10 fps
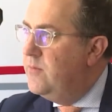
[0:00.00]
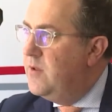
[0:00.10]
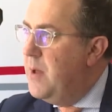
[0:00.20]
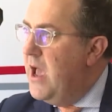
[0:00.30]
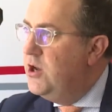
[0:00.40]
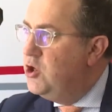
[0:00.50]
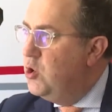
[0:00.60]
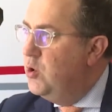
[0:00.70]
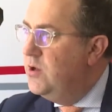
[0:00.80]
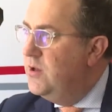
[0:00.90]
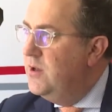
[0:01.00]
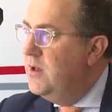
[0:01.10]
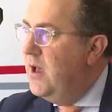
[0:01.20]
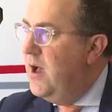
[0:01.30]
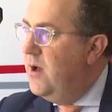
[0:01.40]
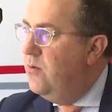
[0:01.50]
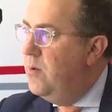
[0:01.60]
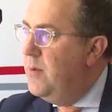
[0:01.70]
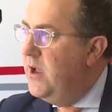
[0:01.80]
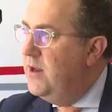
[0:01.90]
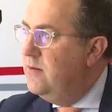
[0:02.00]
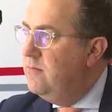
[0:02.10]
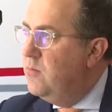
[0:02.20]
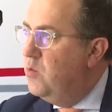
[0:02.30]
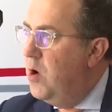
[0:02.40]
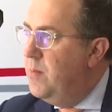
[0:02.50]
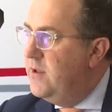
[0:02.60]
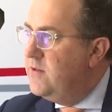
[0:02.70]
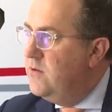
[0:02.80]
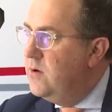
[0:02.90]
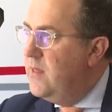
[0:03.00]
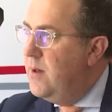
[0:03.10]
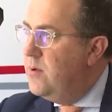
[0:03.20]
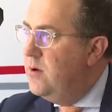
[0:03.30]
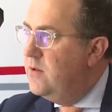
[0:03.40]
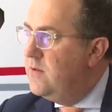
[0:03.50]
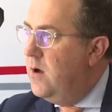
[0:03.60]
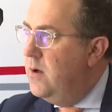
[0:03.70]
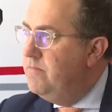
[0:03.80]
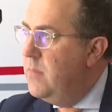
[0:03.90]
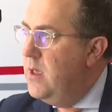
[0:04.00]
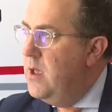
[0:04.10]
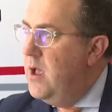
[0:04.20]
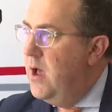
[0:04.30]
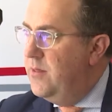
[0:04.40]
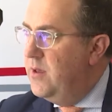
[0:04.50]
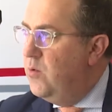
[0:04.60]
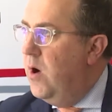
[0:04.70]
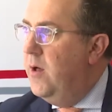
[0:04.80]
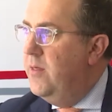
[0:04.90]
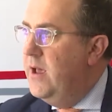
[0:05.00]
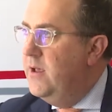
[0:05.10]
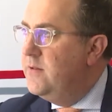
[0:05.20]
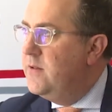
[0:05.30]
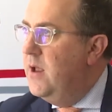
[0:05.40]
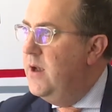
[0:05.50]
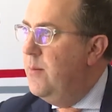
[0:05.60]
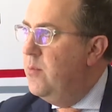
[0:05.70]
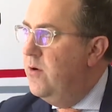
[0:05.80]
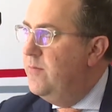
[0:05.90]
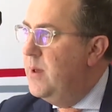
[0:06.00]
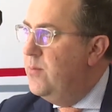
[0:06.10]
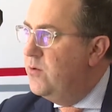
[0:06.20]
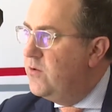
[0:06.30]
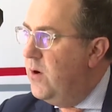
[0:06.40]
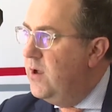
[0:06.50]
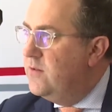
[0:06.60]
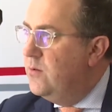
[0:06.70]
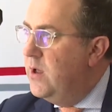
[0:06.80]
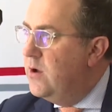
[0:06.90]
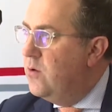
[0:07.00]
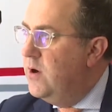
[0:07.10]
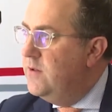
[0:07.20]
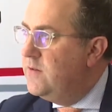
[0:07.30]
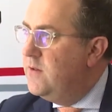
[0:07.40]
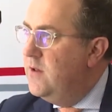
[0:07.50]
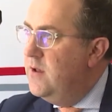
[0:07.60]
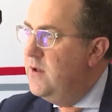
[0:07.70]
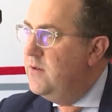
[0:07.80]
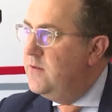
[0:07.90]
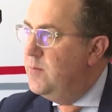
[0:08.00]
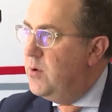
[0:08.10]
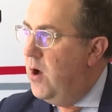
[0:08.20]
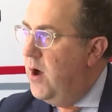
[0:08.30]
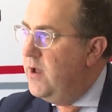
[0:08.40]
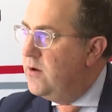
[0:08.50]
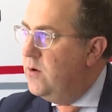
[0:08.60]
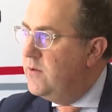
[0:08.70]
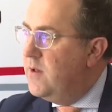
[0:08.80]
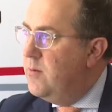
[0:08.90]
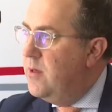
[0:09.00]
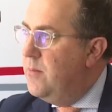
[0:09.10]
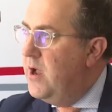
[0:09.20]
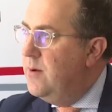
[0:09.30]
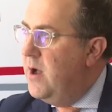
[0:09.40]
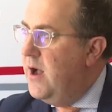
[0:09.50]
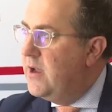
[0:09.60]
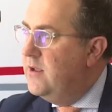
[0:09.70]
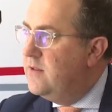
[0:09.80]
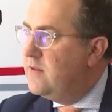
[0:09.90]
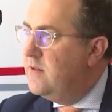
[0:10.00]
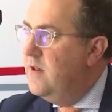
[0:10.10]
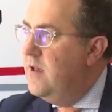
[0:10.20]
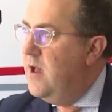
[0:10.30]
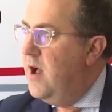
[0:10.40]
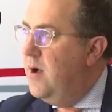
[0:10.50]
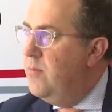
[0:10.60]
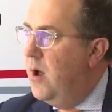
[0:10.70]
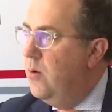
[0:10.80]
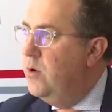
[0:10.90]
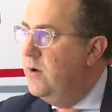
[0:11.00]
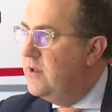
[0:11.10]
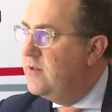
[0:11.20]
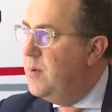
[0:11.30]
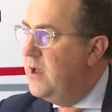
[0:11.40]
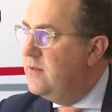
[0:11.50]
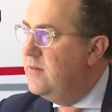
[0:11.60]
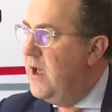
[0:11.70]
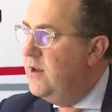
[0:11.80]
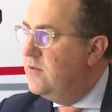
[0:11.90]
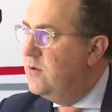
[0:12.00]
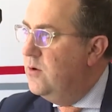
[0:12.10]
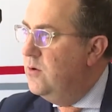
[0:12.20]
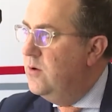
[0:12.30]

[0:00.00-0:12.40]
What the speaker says: demand should remain robust during that period time. And I think while there's a number of people trying to increase supply across some of the main markets, I wouldn't expect that to